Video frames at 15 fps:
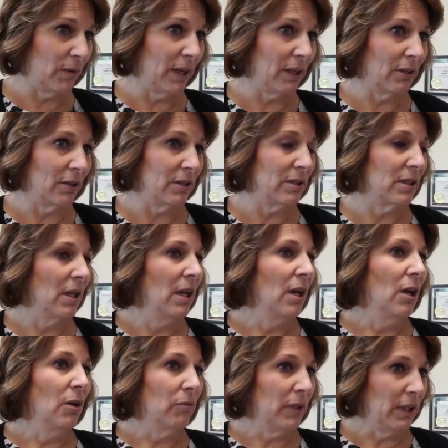records
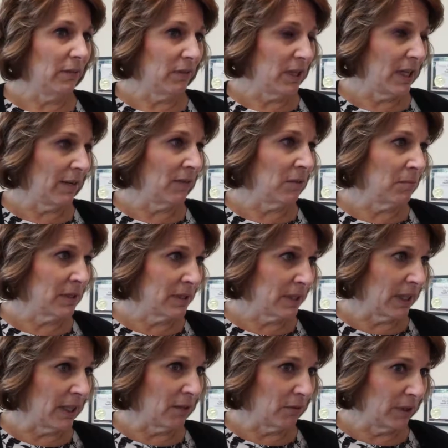we even have them
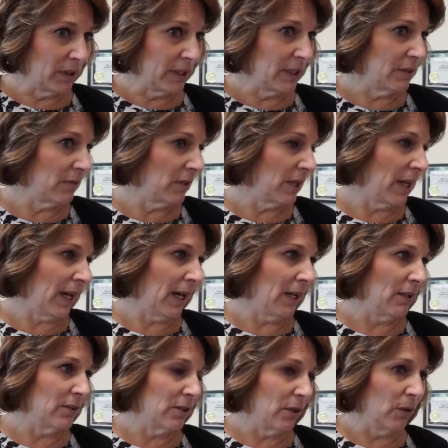sign a release for
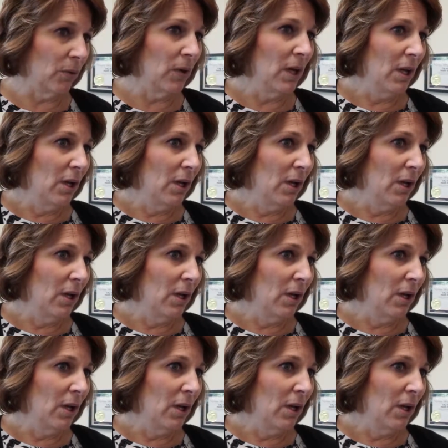that so